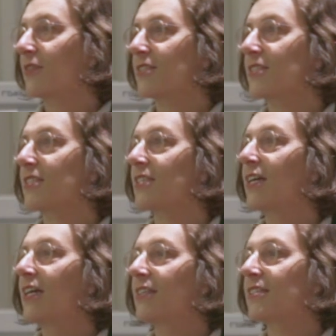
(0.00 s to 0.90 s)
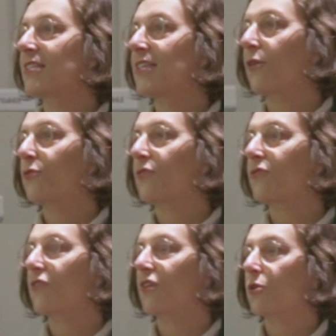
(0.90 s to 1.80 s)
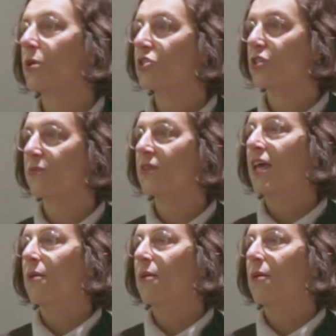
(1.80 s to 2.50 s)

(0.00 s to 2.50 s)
This is out of question,